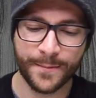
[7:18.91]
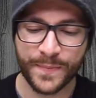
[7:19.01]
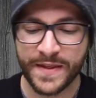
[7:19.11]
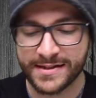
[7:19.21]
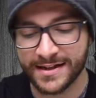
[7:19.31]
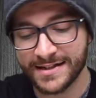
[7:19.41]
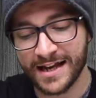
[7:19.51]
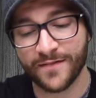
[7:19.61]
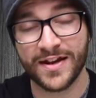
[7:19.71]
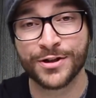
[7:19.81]
This does
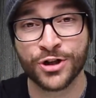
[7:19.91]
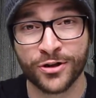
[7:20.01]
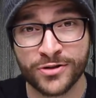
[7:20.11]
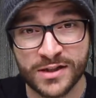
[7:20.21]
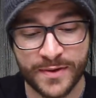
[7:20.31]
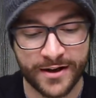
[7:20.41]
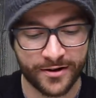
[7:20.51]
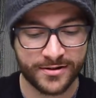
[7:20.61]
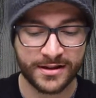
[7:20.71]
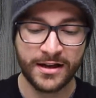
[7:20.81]
have internal
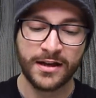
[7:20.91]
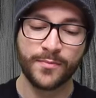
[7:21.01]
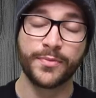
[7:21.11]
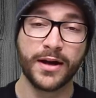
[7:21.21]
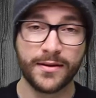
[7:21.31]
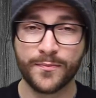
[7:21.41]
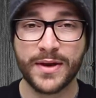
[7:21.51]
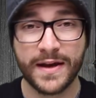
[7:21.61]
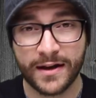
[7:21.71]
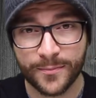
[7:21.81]
speakers, but
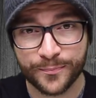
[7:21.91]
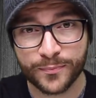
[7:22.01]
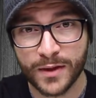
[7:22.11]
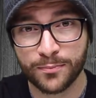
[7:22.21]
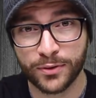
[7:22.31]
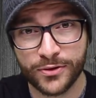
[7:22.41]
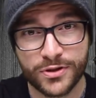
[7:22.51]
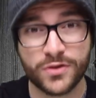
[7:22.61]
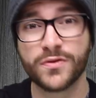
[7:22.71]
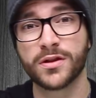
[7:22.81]
being
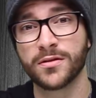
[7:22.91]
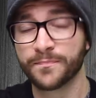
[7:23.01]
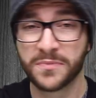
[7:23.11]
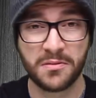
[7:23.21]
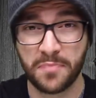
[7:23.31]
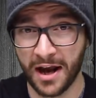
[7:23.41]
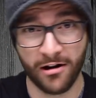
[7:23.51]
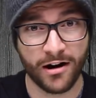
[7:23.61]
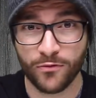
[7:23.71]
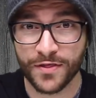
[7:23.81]
Bluetooth,
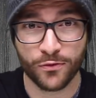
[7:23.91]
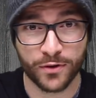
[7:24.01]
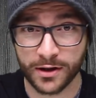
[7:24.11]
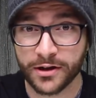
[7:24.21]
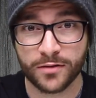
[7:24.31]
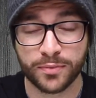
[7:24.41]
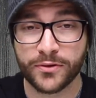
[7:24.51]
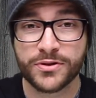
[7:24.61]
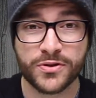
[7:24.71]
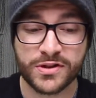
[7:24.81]
pair it with a really good
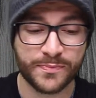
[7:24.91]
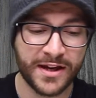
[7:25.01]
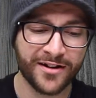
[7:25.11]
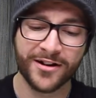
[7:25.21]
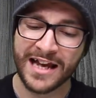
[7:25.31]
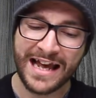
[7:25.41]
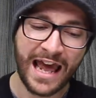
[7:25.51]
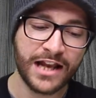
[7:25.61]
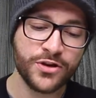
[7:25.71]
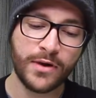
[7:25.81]
Bluetooth speaker,
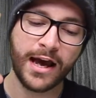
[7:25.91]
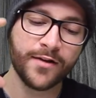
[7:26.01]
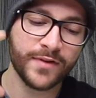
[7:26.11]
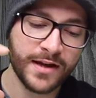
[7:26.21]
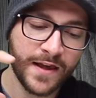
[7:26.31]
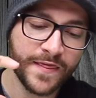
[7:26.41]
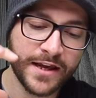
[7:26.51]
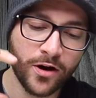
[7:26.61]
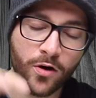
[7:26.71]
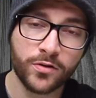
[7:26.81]
and you have
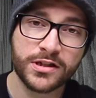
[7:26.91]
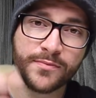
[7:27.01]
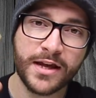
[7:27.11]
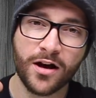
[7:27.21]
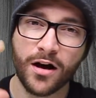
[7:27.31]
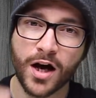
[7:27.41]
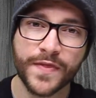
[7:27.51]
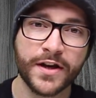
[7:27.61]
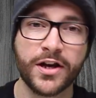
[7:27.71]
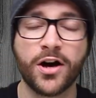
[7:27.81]
the ultimate
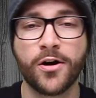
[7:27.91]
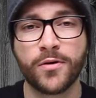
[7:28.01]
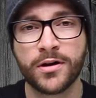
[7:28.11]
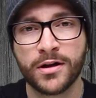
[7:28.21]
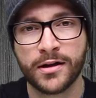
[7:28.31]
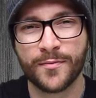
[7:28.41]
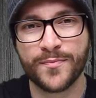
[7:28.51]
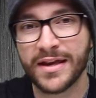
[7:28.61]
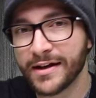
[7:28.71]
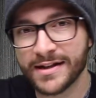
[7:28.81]
on-the-go
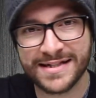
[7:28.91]
media